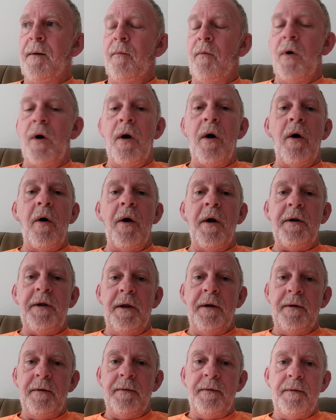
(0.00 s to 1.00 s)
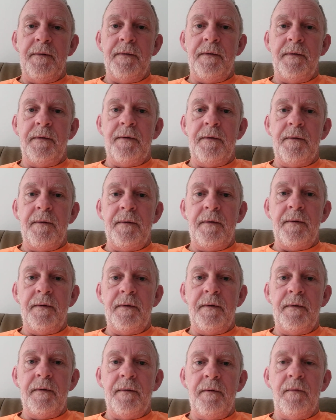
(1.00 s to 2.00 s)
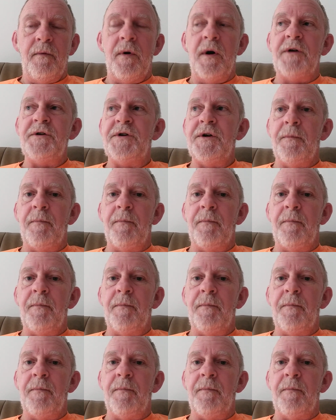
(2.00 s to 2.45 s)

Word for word: Where are you? Where's